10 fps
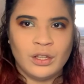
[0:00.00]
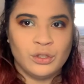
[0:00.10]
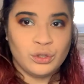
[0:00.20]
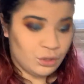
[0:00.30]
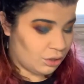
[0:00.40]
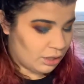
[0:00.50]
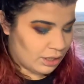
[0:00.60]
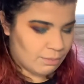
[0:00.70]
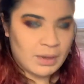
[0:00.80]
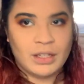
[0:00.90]
sure,
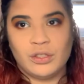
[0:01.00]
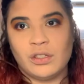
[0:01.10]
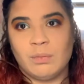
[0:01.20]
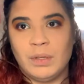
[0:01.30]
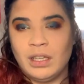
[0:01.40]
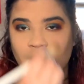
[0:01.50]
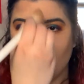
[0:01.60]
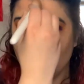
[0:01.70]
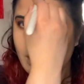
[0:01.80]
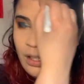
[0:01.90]
it might just
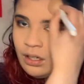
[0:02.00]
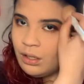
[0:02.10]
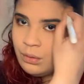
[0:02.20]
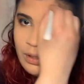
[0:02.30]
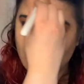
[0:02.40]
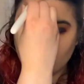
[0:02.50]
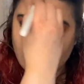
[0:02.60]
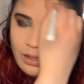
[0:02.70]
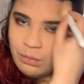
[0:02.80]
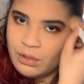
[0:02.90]
be, you
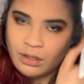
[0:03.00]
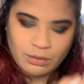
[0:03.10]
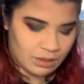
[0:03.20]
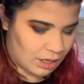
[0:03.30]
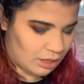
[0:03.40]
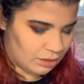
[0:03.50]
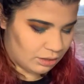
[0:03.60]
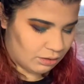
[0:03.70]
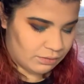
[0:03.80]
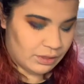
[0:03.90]
know, one of those things
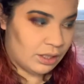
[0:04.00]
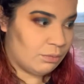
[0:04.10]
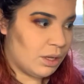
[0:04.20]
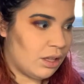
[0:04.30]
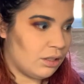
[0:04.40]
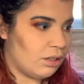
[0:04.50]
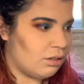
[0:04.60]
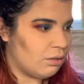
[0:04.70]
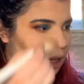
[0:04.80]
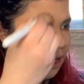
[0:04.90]
of like, well, you
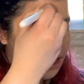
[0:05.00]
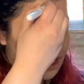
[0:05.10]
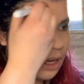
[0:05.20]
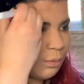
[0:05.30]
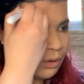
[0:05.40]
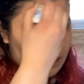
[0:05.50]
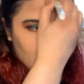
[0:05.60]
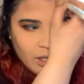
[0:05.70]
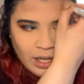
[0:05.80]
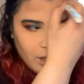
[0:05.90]
know, I work a
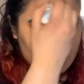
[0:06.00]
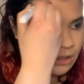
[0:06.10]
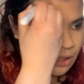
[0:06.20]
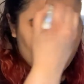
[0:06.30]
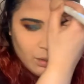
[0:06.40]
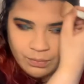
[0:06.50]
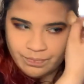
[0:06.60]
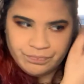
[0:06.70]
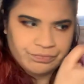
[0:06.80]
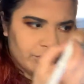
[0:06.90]
lot,
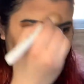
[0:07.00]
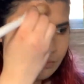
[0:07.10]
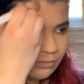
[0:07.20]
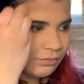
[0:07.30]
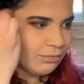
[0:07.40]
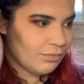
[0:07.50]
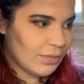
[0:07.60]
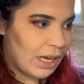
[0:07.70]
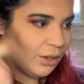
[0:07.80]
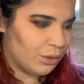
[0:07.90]
so
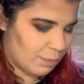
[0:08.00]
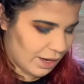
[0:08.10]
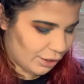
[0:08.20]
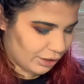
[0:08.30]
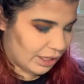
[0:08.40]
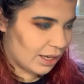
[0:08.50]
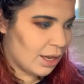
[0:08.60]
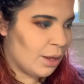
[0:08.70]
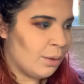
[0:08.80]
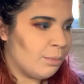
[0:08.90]
I go to bed early.
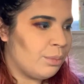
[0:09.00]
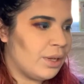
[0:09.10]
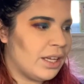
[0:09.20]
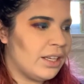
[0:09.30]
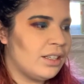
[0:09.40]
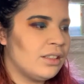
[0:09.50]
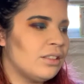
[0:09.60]
But